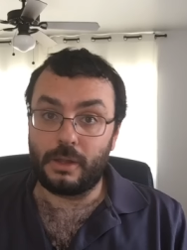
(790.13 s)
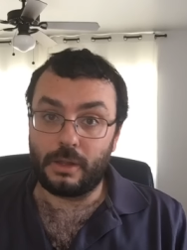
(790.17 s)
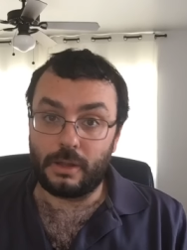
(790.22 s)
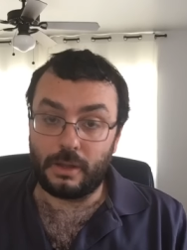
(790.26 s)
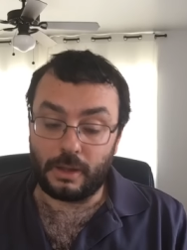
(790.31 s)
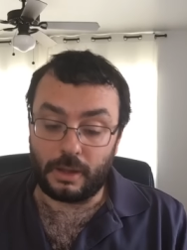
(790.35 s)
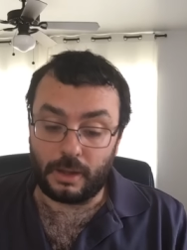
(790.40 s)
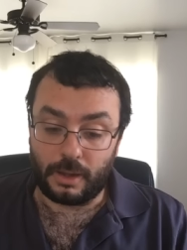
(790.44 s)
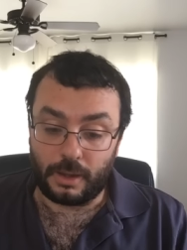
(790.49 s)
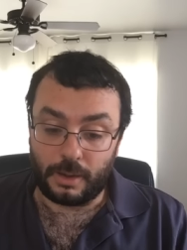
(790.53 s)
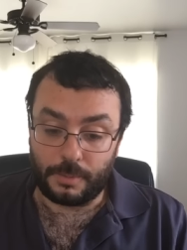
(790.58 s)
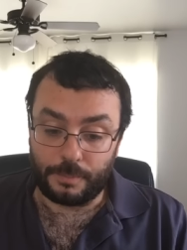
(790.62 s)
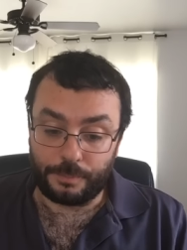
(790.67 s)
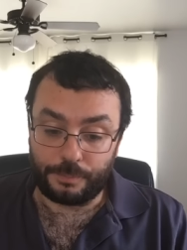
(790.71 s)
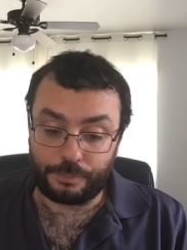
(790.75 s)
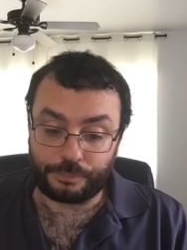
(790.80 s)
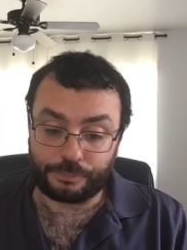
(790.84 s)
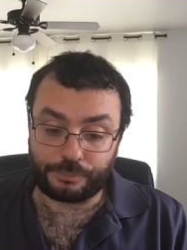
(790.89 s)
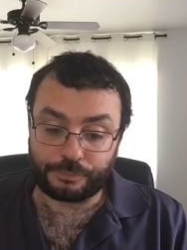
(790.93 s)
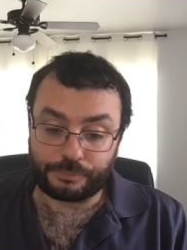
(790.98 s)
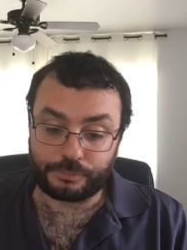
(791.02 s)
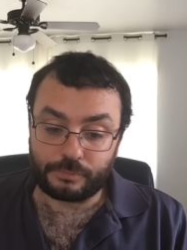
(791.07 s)

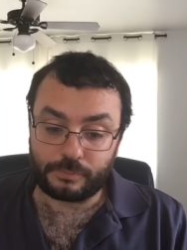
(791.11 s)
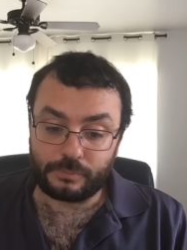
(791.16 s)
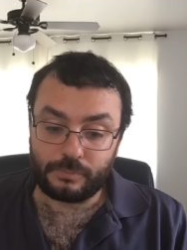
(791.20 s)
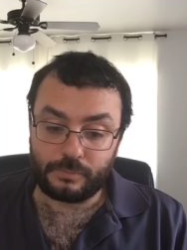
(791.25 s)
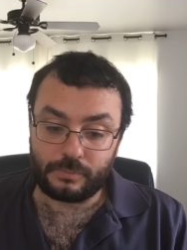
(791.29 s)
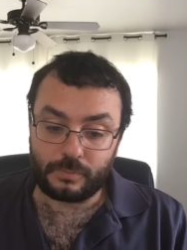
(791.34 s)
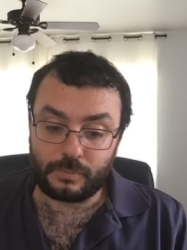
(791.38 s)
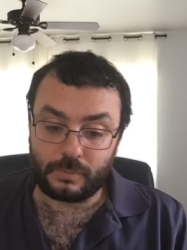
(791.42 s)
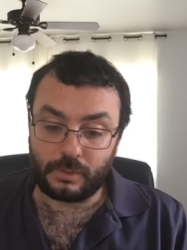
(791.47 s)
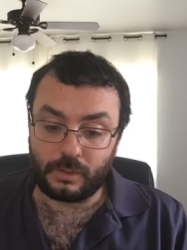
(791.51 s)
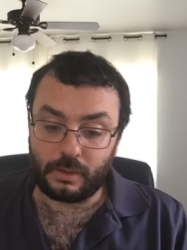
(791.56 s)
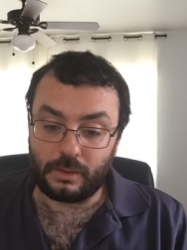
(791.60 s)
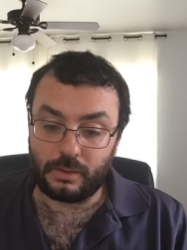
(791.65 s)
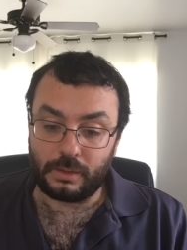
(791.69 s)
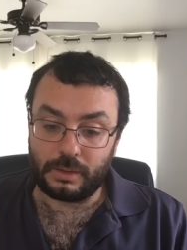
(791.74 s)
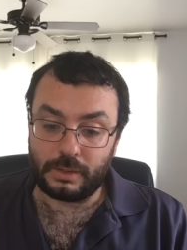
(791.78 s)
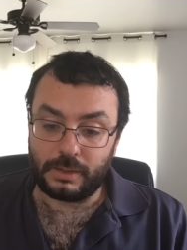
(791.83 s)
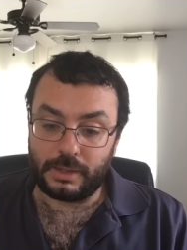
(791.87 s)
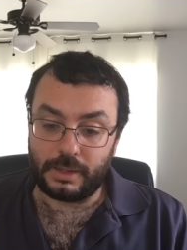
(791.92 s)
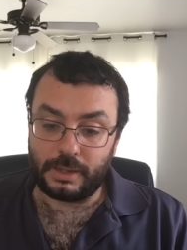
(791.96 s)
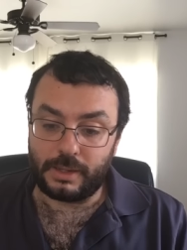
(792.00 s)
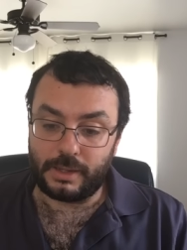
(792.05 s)
Um,
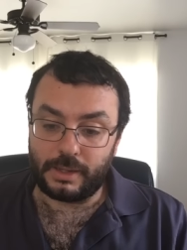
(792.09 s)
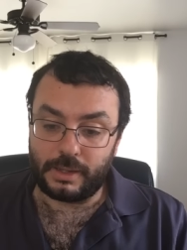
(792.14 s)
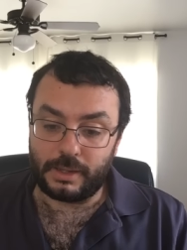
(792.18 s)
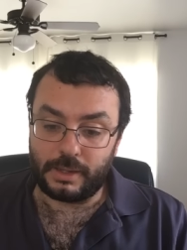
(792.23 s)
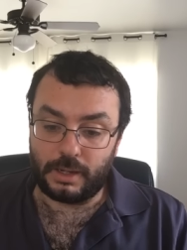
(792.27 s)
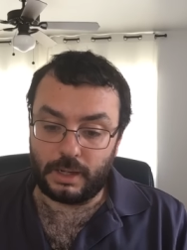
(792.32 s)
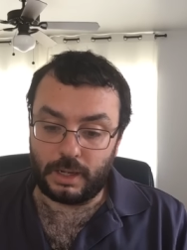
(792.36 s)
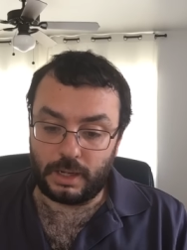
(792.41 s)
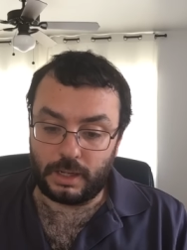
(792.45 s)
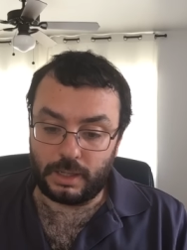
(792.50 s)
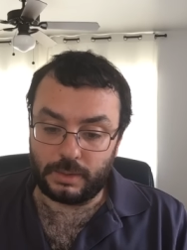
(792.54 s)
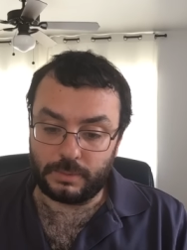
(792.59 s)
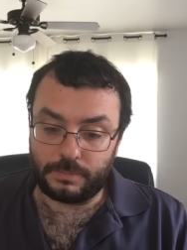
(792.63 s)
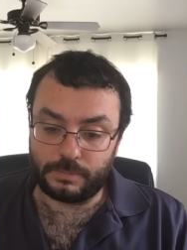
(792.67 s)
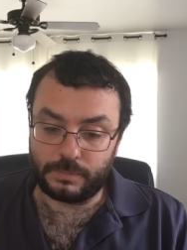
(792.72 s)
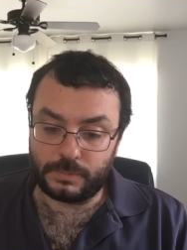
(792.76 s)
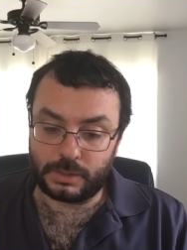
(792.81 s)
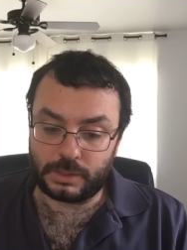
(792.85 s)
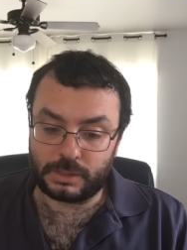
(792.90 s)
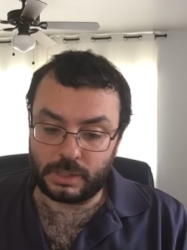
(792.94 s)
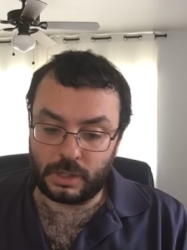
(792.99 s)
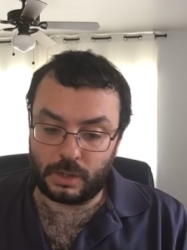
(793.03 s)
uh,
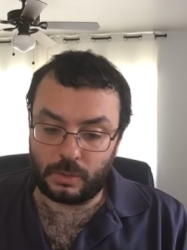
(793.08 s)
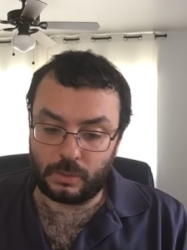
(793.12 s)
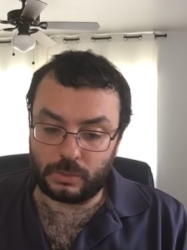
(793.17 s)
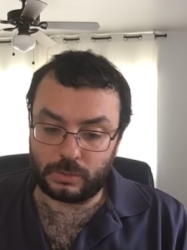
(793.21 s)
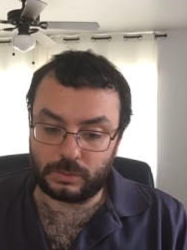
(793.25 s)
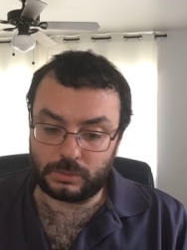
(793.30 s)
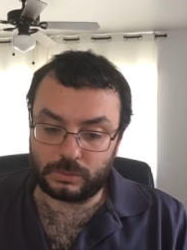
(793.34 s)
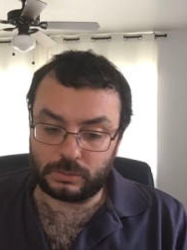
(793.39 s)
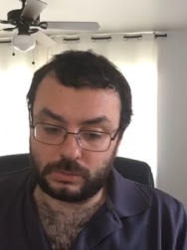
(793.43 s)
so